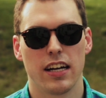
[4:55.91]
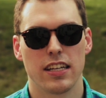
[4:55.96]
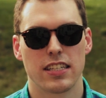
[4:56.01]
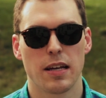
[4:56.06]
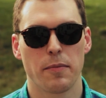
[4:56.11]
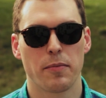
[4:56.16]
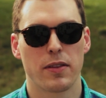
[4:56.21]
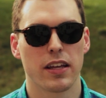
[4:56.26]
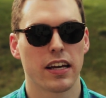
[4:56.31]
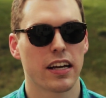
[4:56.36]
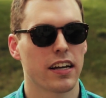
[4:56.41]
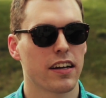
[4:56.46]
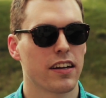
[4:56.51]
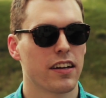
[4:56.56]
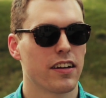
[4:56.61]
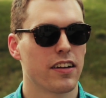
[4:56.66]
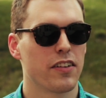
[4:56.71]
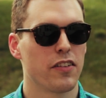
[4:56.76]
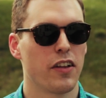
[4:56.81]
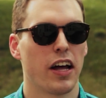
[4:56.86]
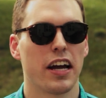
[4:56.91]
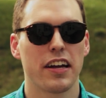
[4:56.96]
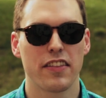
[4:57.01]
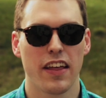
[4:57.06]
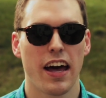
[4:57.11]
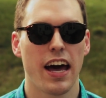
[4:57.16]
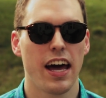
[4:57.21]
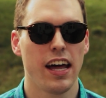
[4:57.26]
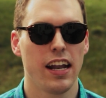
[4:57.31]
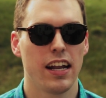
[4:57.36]
something like
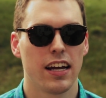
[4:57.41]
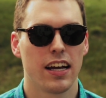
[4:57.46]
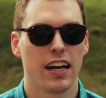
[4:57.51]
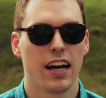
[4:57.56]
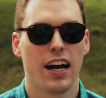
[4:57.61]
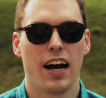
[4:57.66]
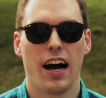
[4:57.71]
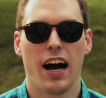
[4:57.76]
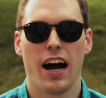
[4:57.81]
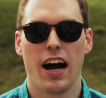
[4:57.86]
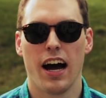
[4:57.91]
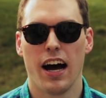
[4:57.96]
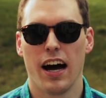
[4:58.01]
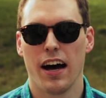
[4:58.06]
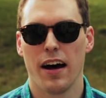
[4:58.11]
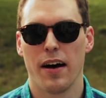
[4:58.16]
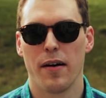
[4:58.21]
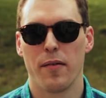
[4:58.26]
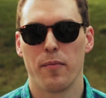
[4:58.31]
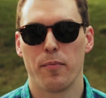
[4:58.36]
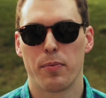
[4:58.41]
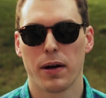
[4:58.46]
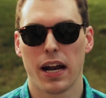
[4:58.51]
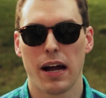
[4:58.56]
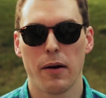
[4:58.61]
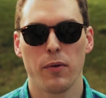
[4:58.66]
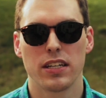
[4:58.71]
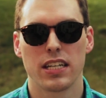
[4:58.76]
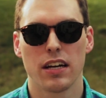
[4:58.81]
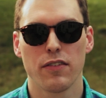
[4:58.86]
that But
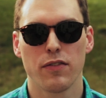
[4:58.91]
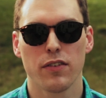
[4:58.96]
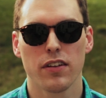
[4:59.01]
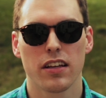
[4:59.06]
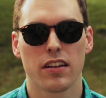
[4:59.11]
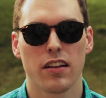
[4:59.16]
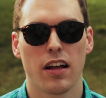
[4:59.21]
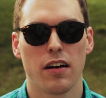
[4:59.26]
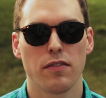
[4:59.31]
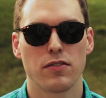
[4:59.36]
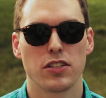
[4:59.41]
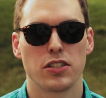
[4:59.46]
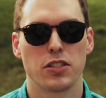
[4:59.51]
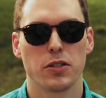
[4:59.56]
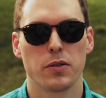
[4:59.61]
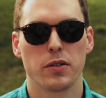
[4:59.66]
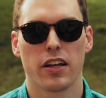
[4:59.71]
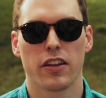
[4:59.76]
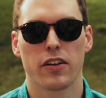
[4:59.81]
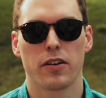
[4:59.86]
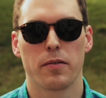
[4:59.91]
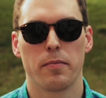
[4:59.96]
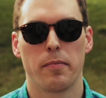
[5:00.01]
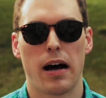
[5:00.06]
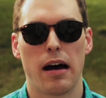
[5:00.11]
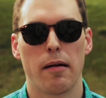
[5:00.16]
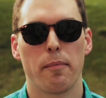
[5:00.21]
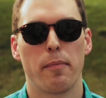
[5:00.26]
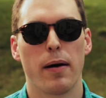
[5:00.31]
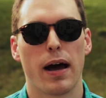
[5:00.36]
I would definitely love to do another
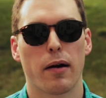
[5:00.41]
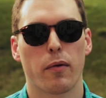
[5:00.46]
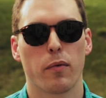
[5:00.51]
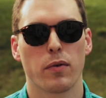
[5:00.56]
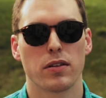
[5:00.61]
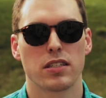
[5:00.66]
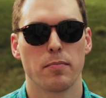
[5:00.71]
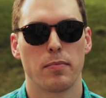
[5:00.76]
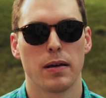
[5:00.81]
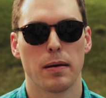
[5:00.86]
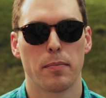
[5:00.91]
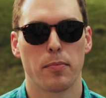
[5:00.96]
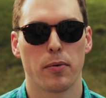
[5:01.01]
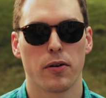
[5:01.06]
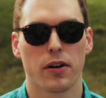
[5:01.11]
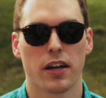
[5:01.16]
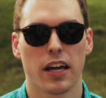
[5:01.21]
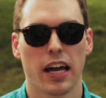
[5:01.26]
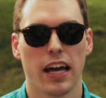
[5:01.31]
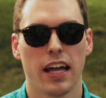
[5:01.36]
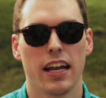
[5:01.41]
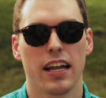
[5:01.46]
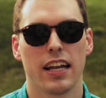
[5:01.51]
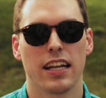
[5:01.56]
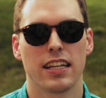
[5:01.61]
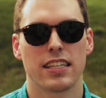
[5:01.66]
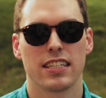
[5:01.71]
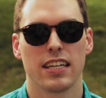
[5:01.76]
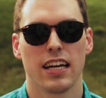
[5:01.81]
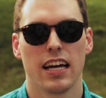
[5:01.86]
mod pack with some people again,
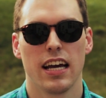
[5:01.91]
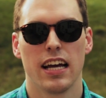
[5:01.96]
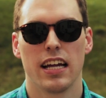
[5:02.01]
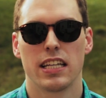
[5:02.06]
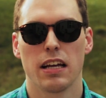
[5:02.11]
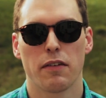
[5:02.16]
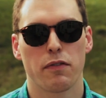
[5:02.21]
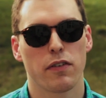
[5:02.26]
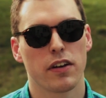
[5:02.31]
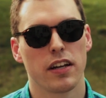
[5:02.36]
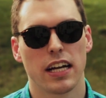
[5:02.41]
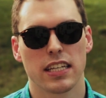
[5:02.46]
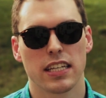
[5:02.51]
and it's definitely